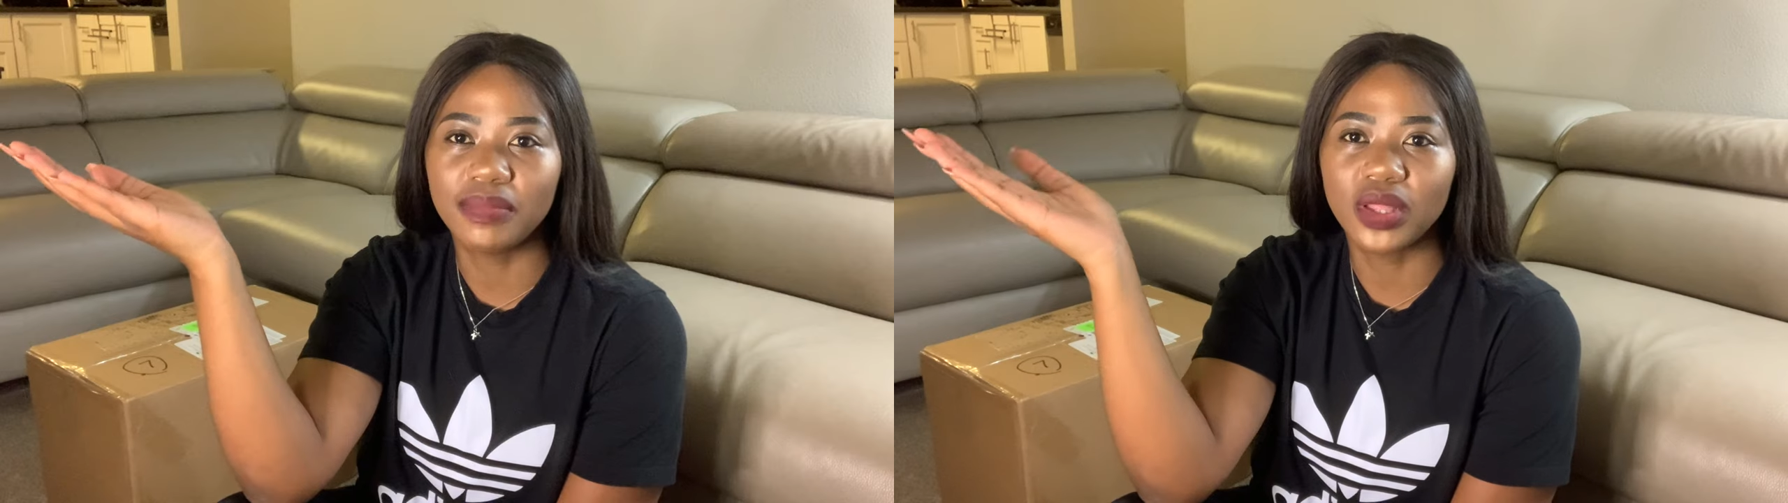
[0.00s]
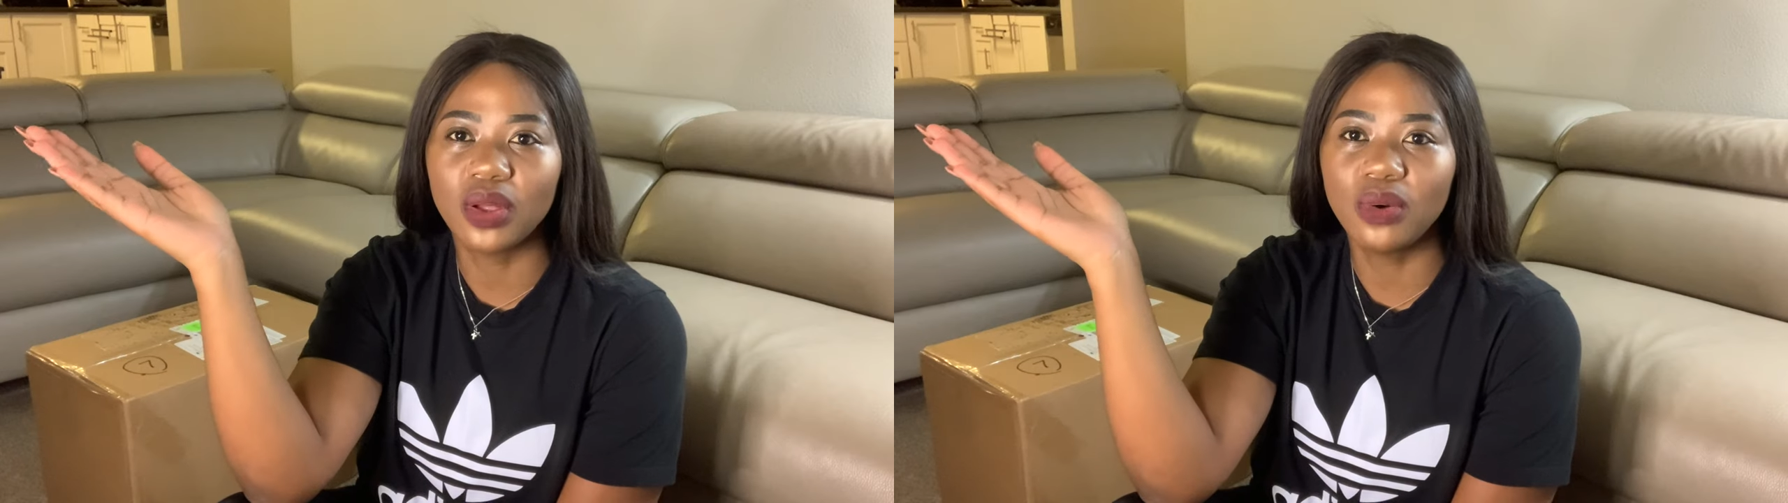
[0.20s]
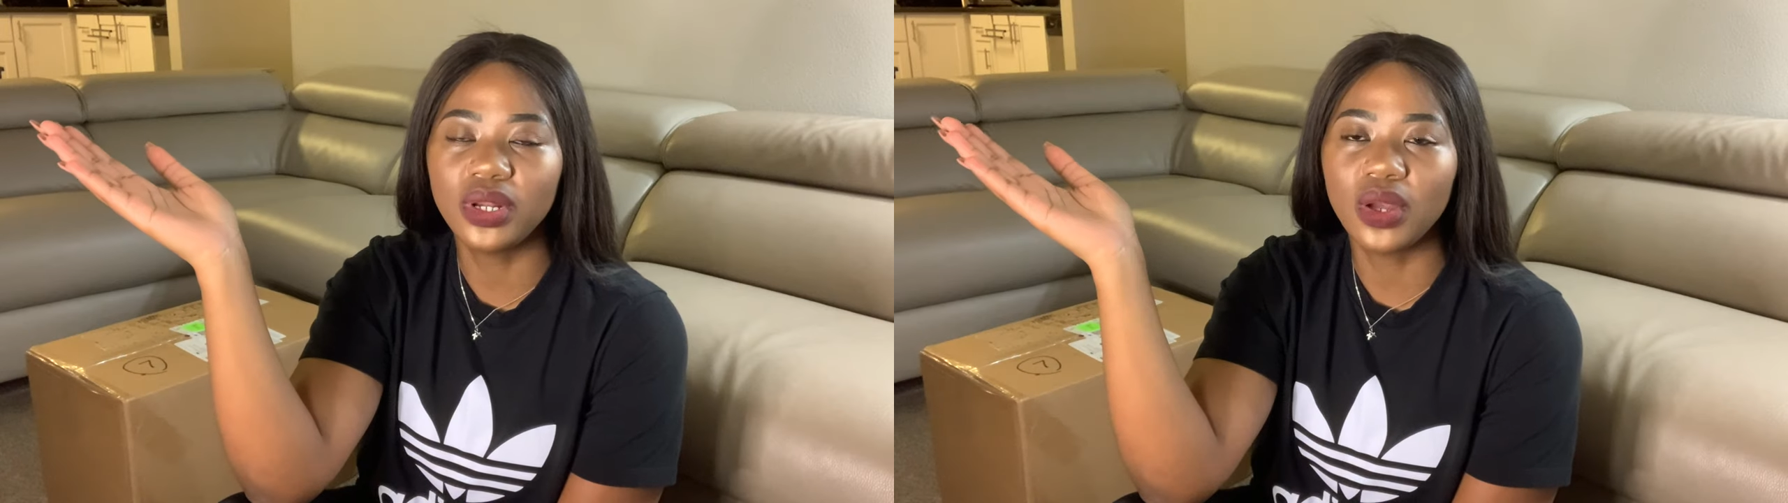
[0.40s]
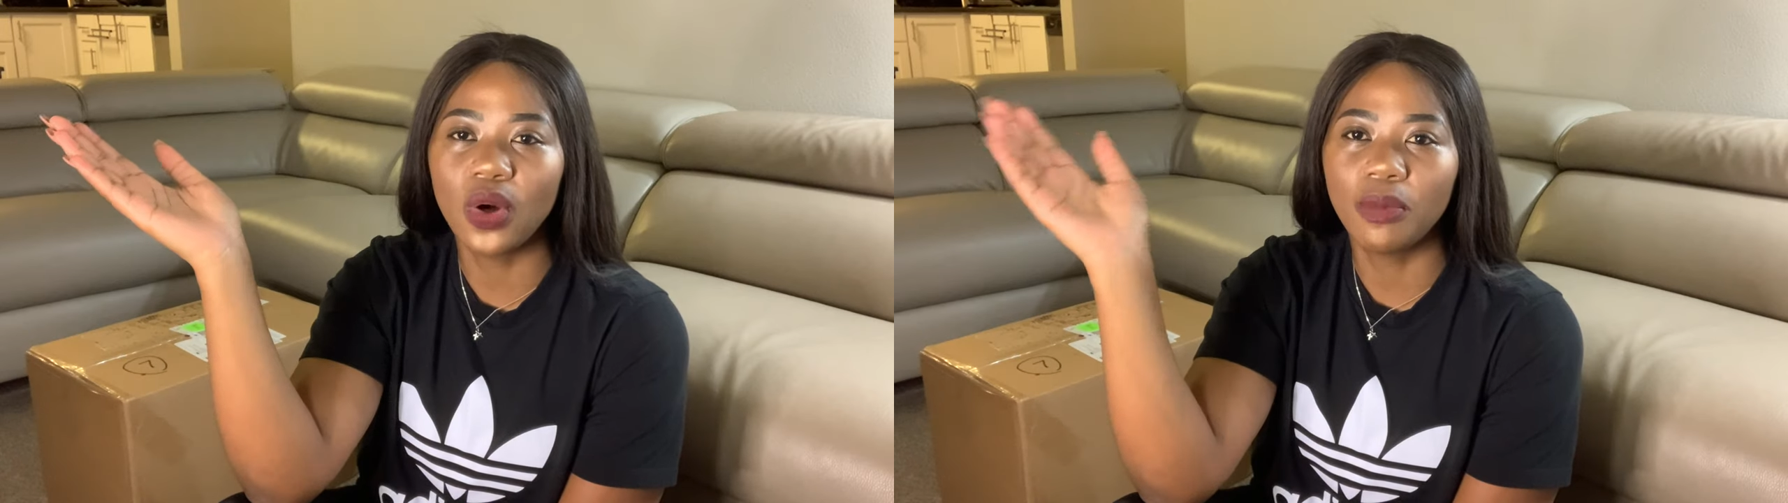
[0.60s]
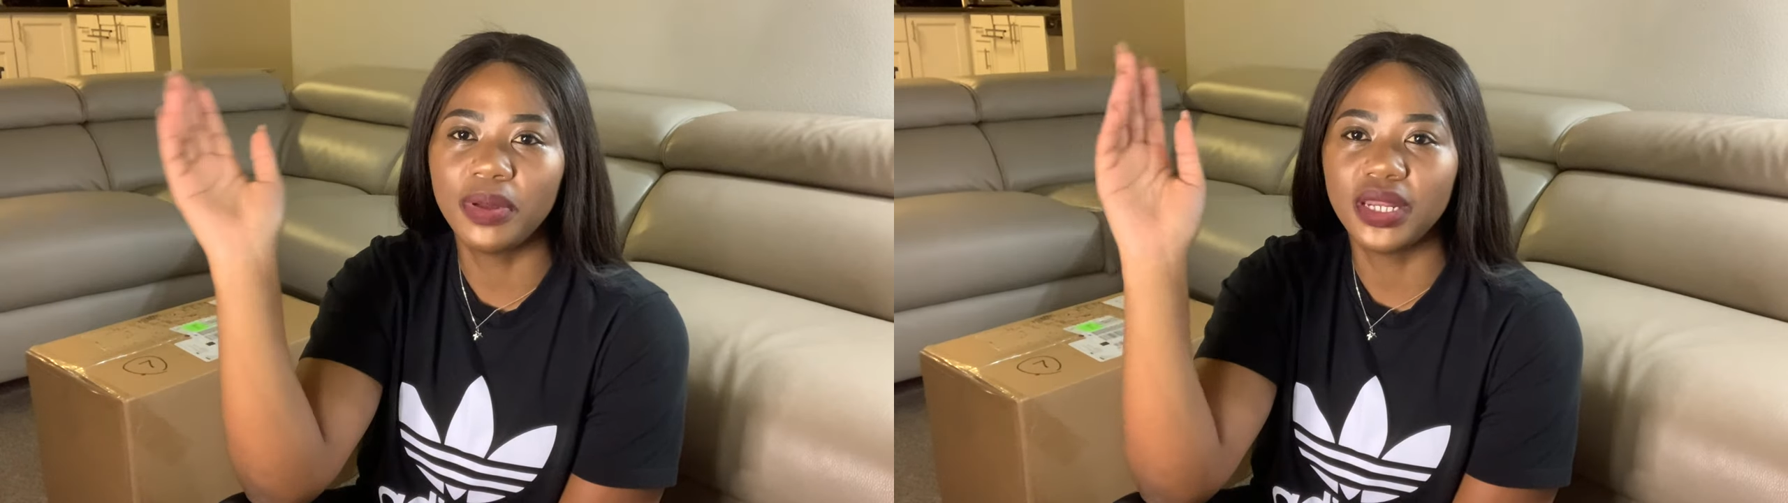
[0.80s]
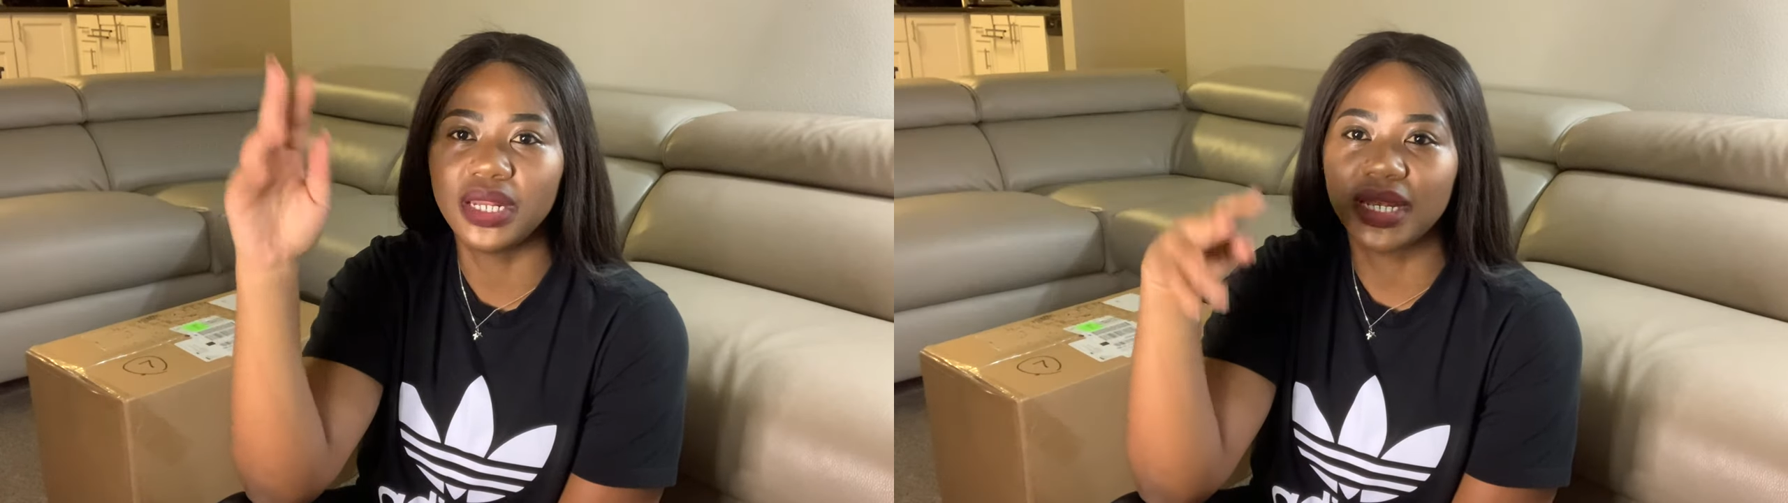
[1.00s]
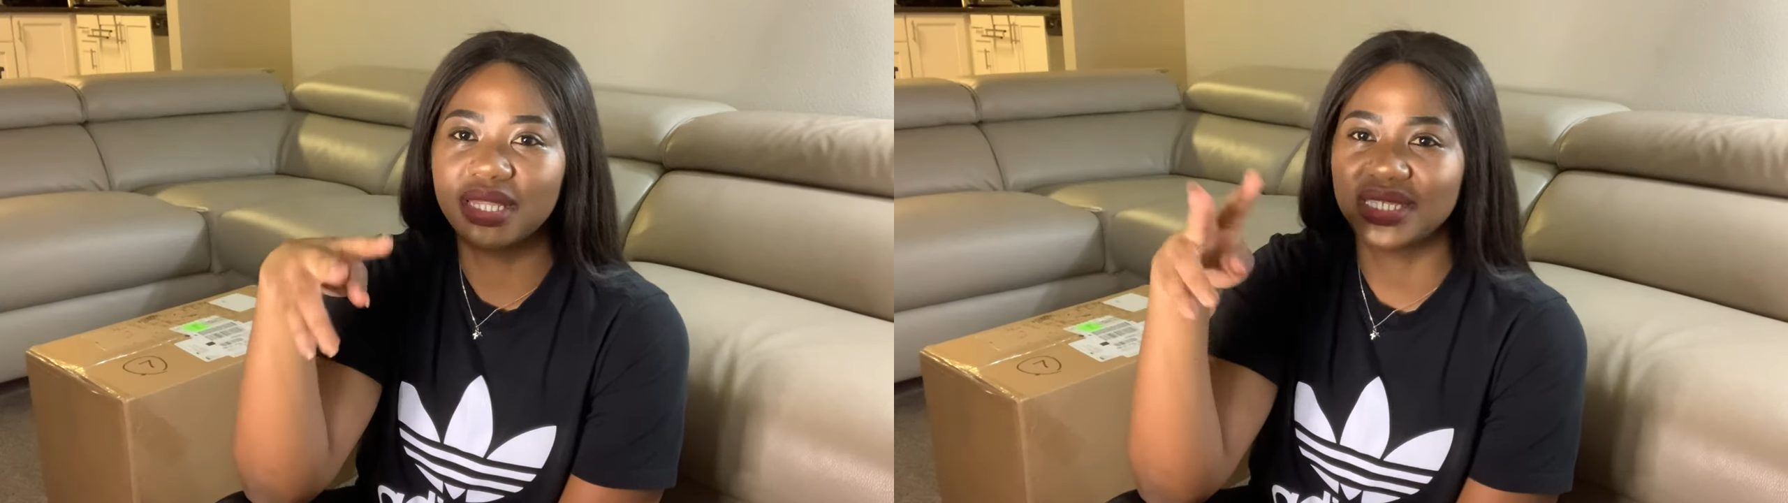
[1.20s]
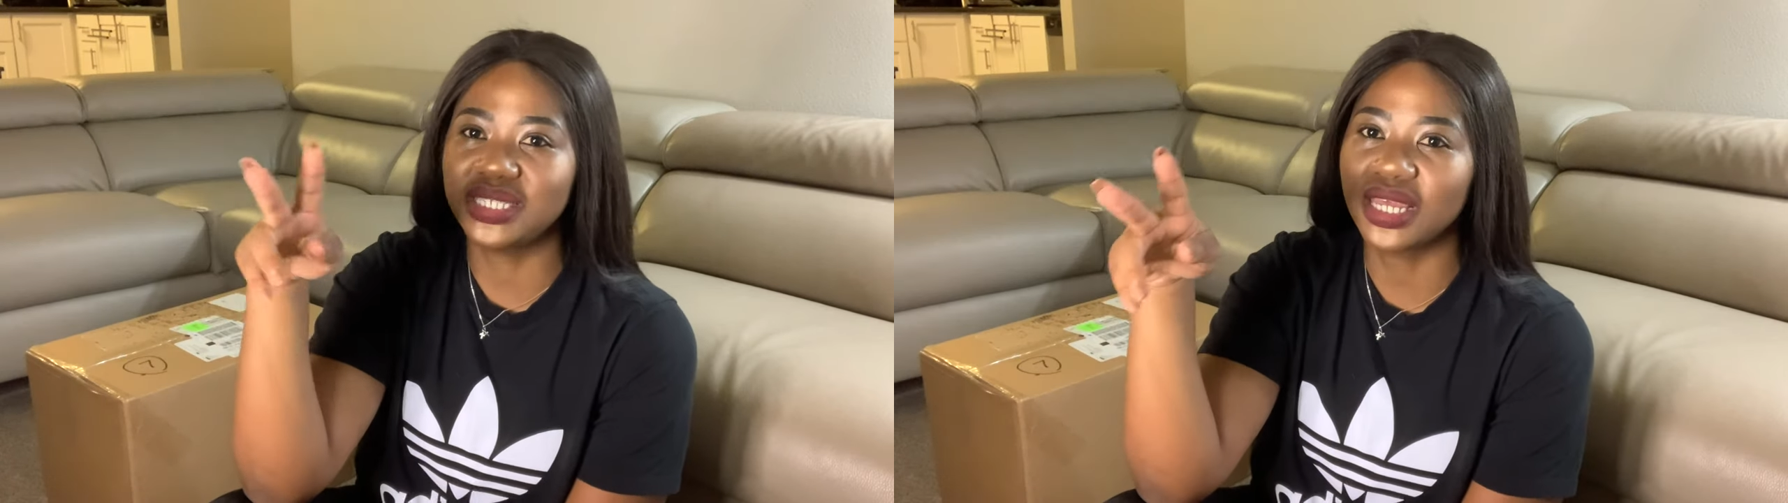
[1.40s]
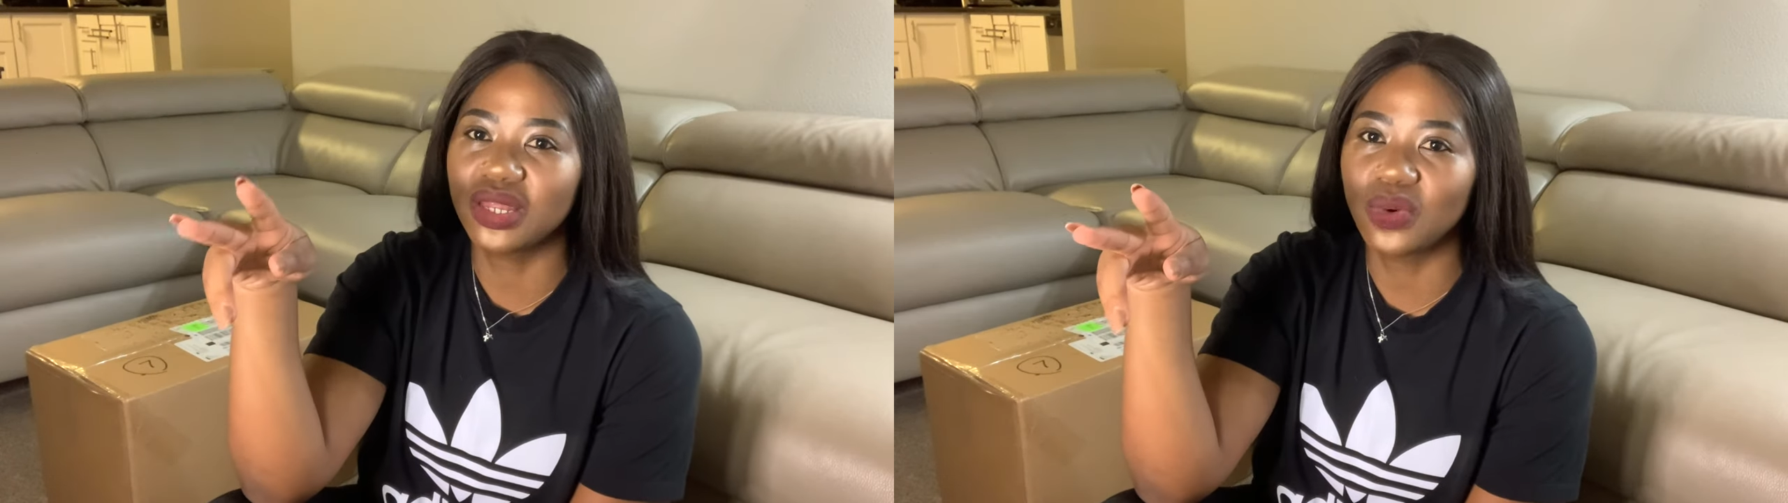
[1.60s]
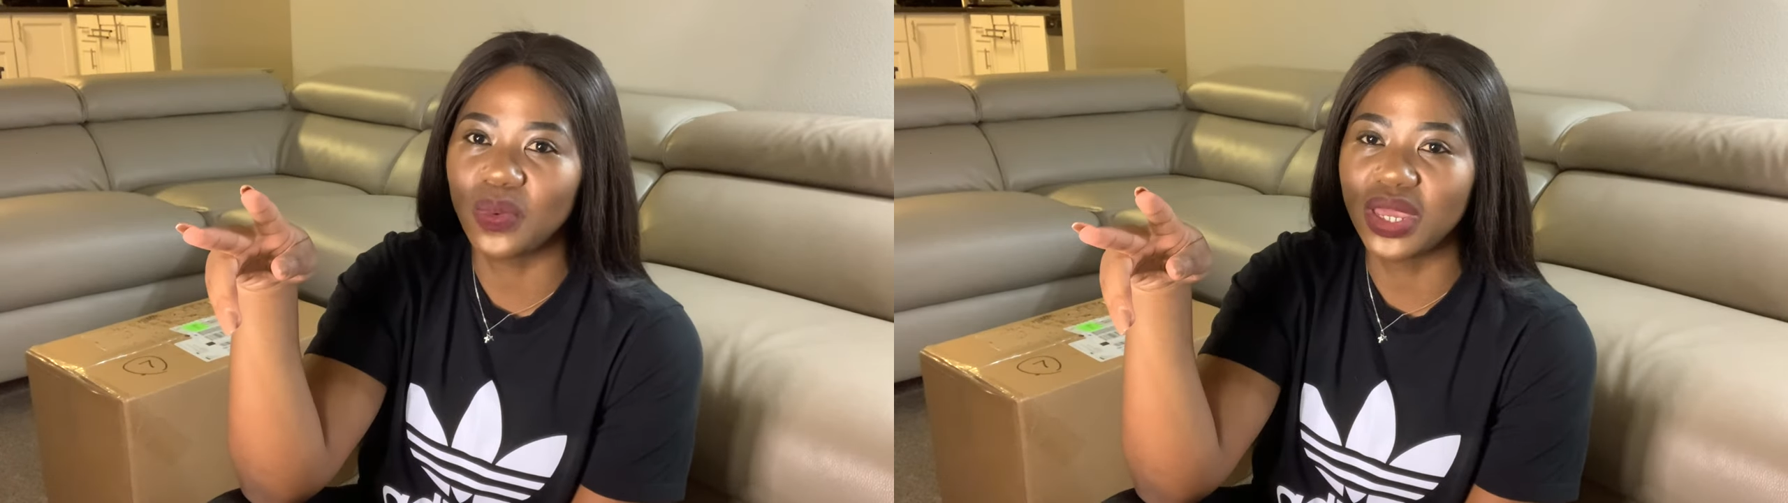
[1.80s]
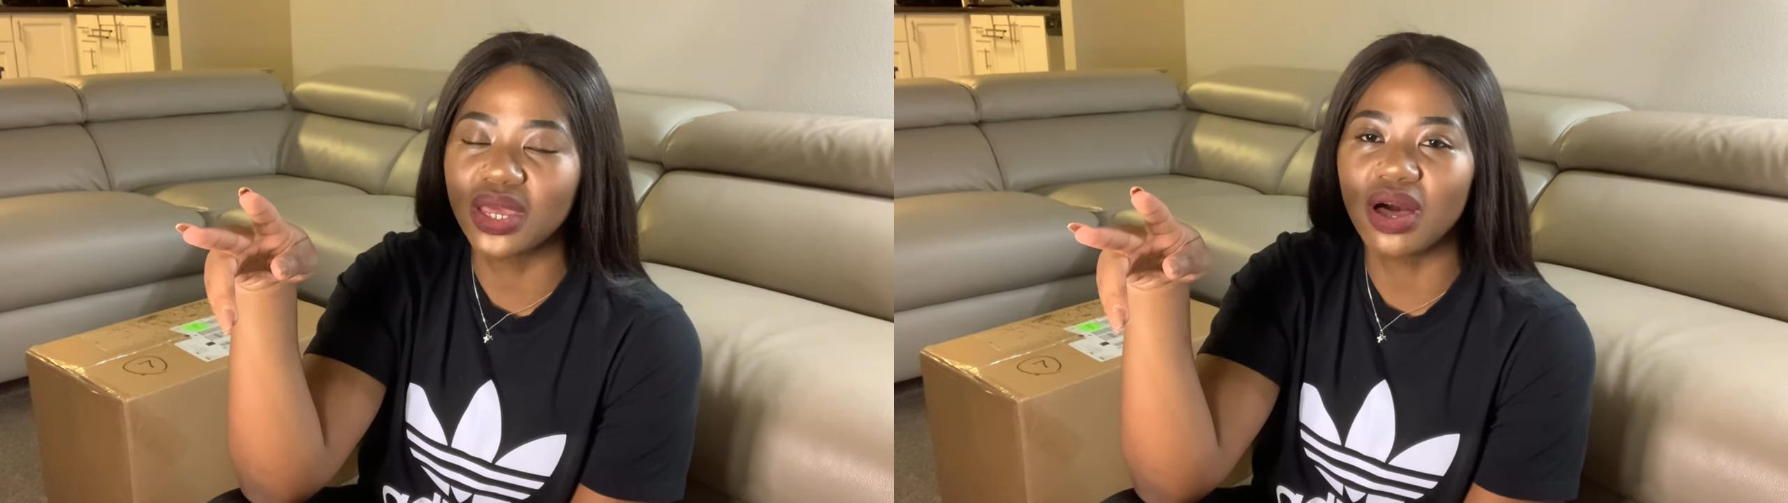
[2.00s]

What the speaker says: they'll only open in the second week